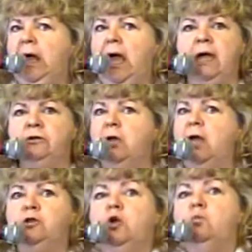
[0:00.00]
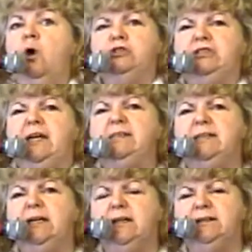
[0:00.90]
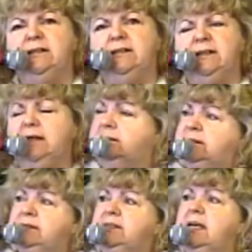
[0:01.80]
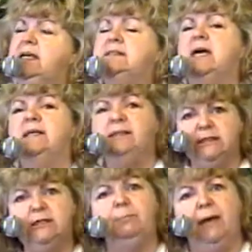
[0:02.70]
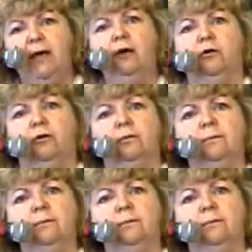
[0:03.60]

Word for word: and, and you watch that sickness and d- disease disappear.